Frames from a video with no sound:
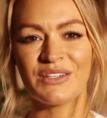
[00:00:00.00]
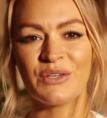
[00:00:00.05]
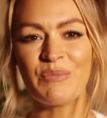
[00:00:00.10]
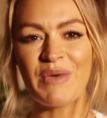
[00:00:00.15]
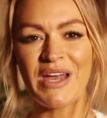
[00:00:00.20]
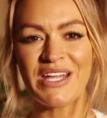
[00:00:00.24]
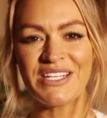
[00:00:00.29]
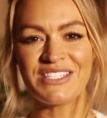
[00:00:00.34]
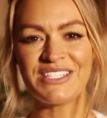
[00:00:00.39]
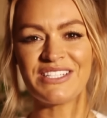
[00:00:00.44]
You
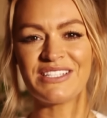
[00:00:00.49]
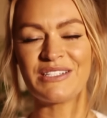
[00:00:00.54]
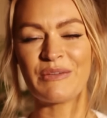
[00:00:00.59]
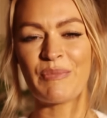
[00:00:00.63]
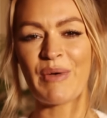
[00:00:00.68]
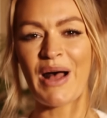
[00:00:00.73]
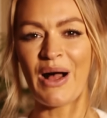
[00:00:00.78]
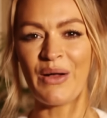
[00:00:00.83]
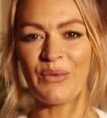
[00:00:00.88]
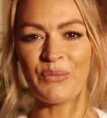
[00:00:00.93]
mentioned
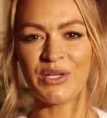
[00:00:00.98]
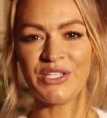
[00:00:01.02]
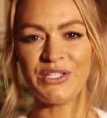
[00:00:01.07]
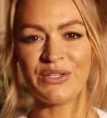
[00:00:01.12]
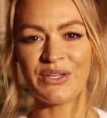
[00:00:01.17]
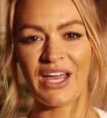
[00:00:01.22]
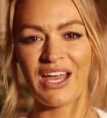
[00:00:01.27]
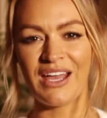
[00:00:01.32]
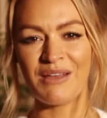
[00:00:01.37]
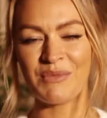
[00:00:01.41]
about when you
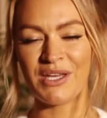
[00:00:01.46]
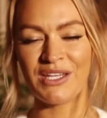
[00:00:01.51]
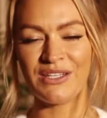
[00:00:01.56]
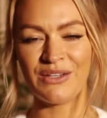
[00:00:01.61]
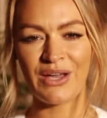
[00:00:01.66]
came in,